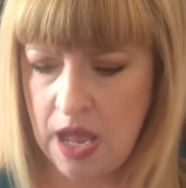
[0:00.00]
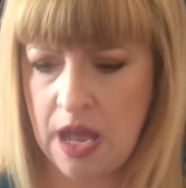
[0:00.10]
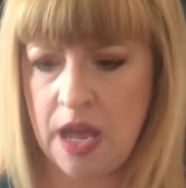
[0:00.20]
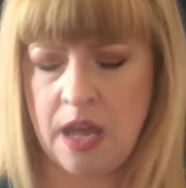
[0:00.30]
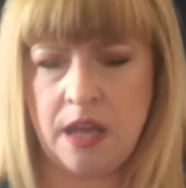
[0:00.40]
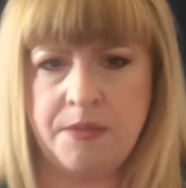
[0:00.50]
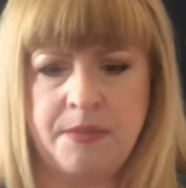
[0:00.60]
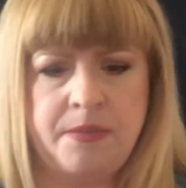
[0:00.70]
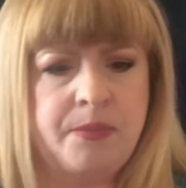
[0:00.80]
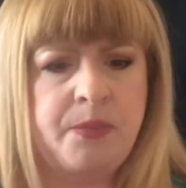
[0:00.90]

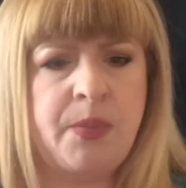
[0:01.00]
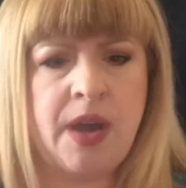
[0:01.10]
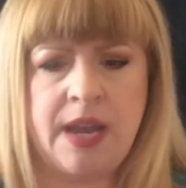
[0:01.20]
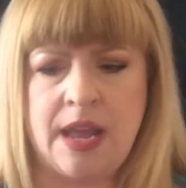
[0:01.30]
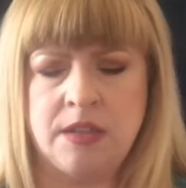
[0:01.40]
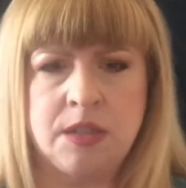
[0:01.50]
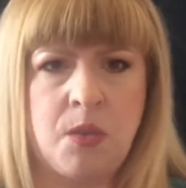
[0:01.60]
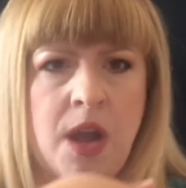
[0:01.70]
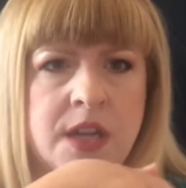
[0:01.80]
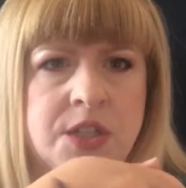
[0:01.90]
but I'll
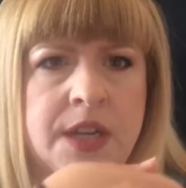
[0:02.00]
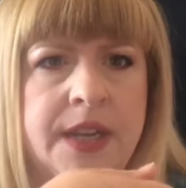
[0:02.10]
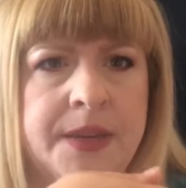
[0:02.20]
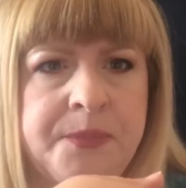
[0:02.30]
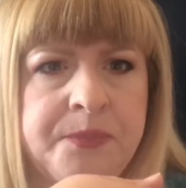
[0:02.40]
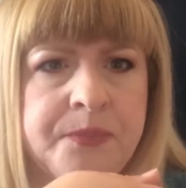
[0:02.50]
swatch it,